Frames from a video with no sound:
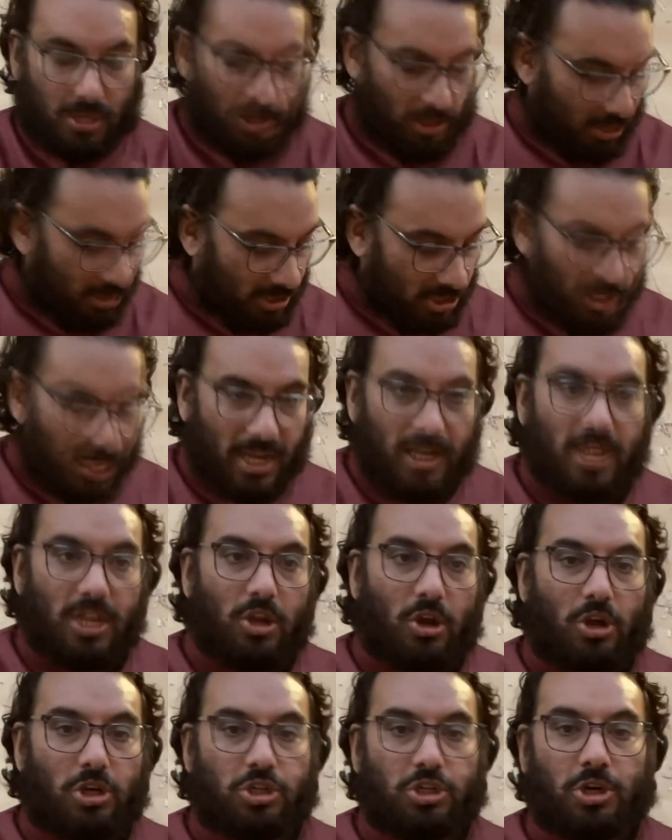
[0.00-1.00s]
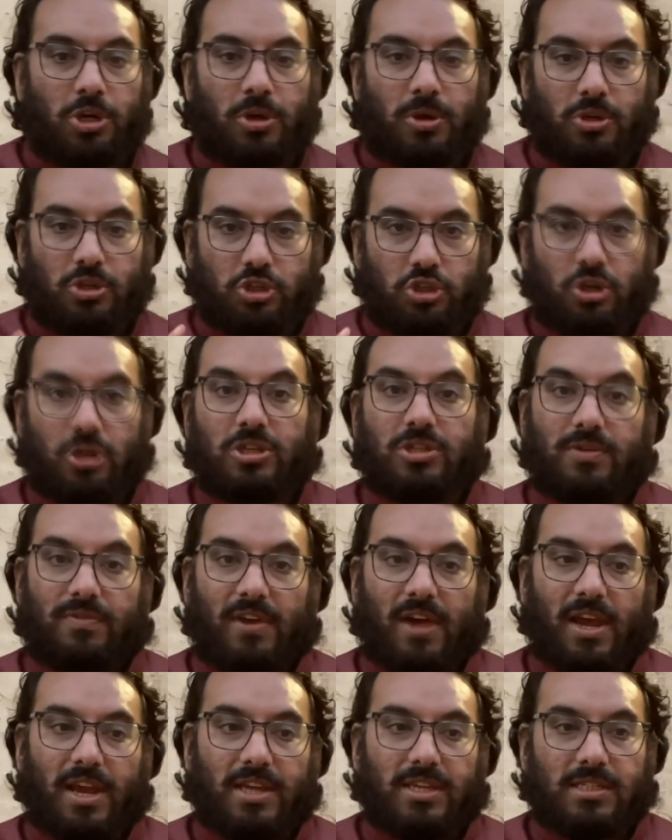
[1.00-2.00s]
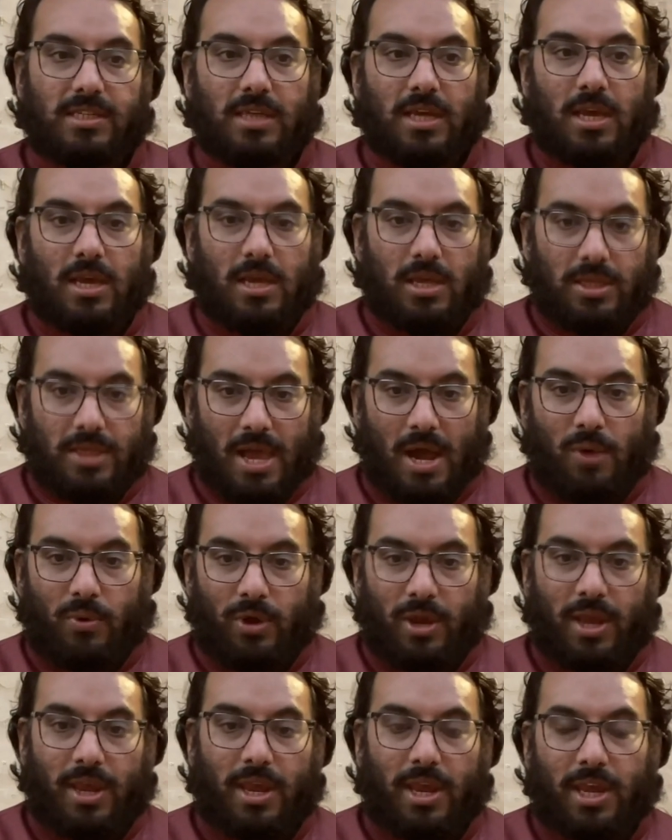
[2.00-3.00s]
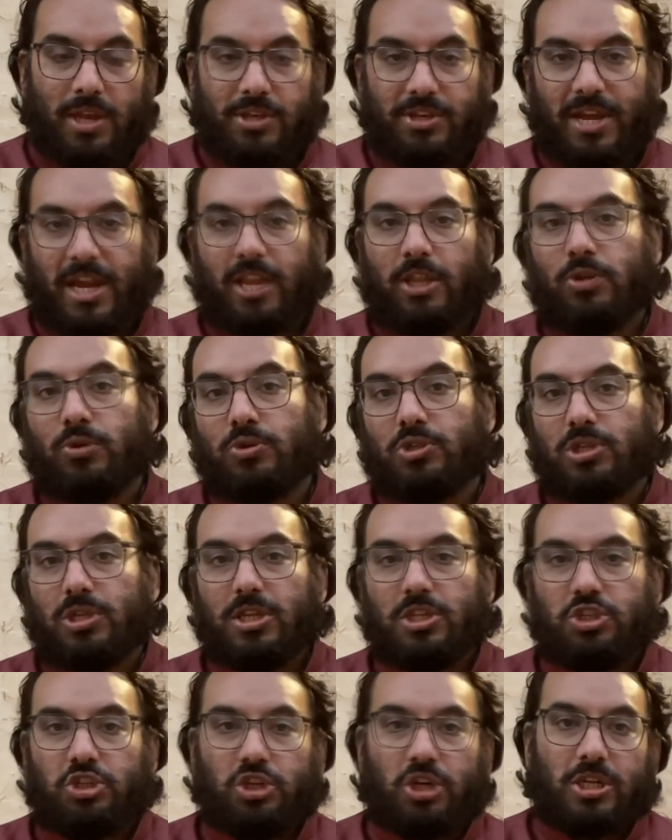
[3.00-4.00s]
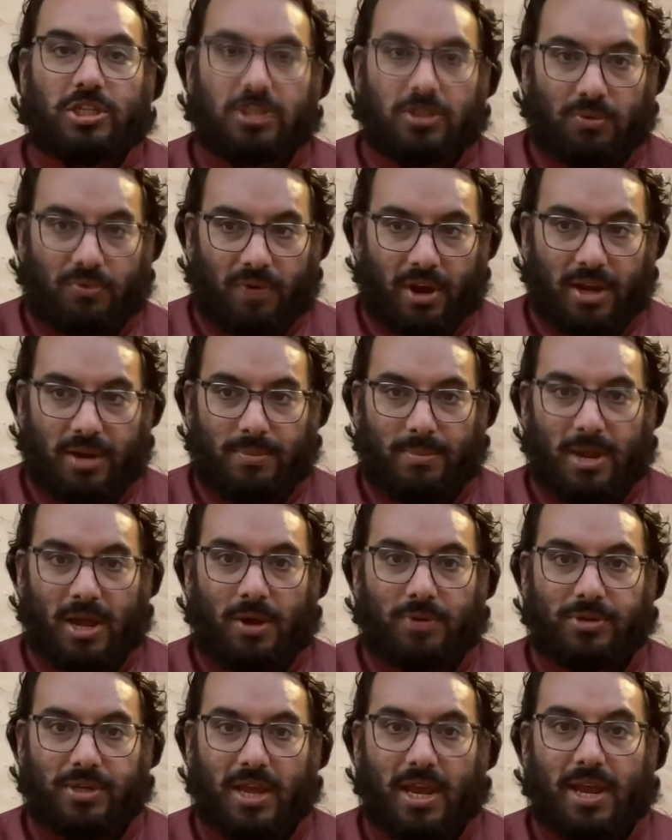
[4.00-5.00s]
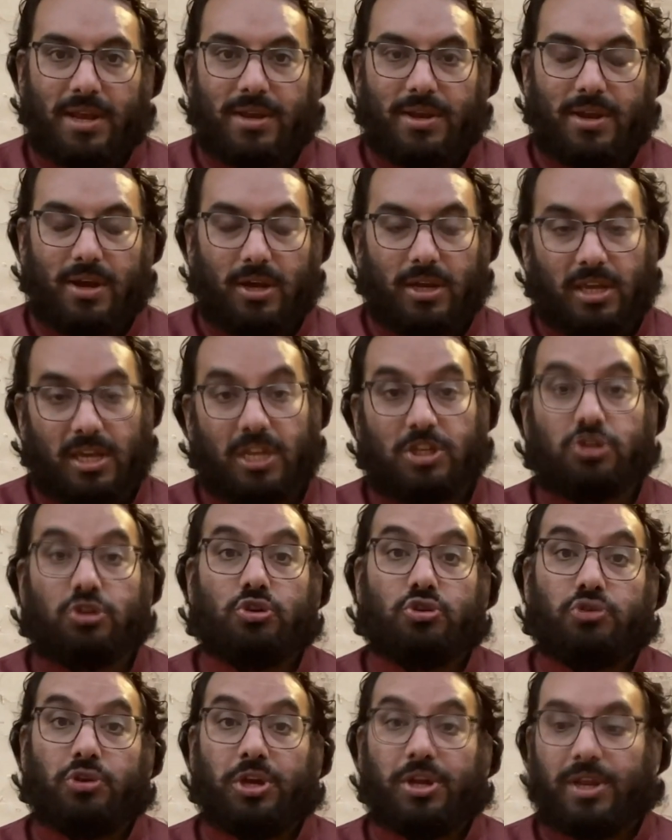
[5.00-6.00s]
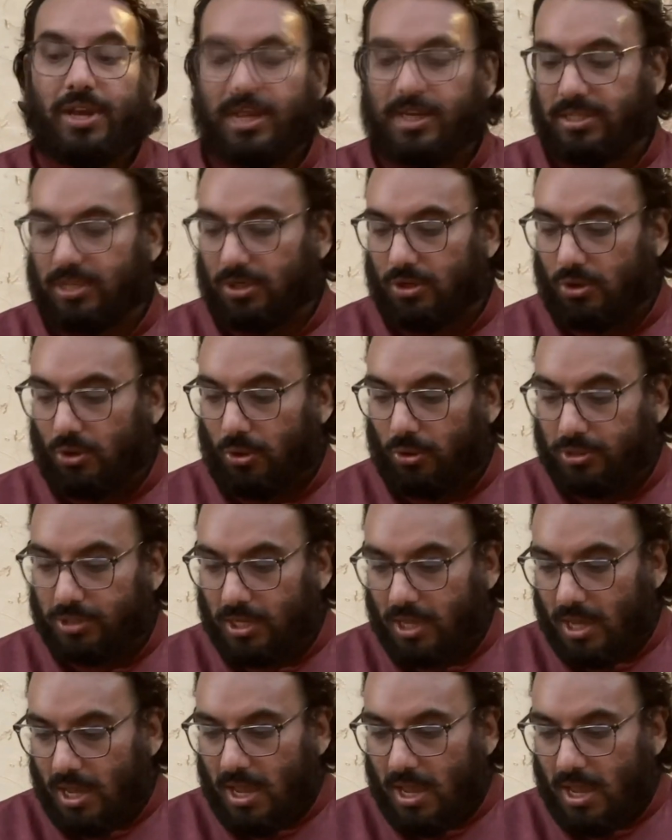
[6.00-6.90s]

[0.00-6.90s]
slightly larger chunks of ice. That way it dilutes just the right amount and gets your drink nice and cold.